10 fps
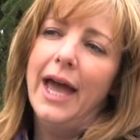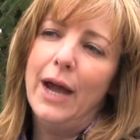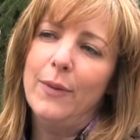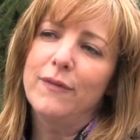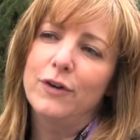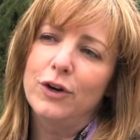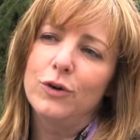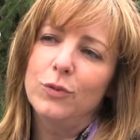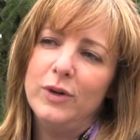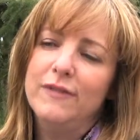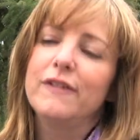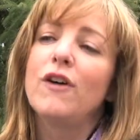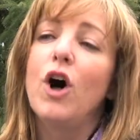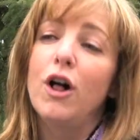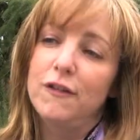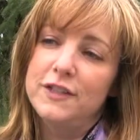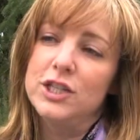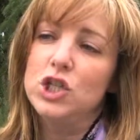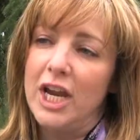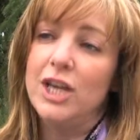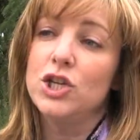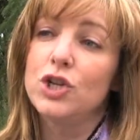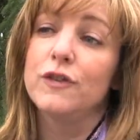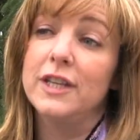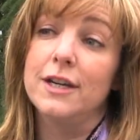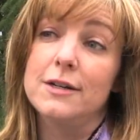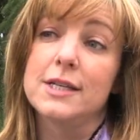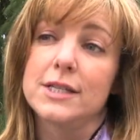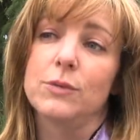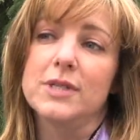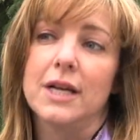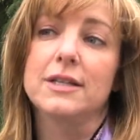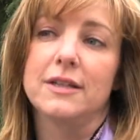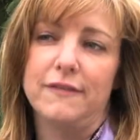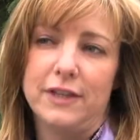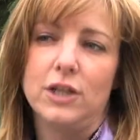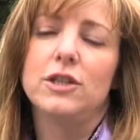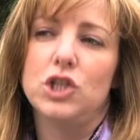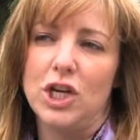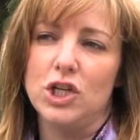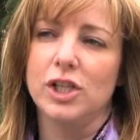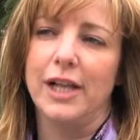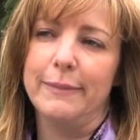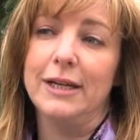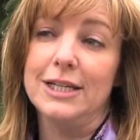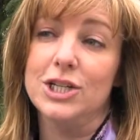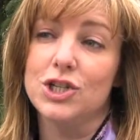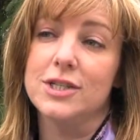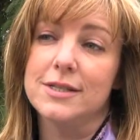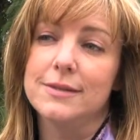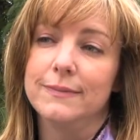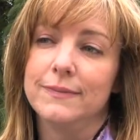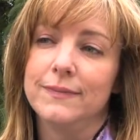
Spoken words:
However, we've evolved and changed over the years as a result of the changing climate conditions.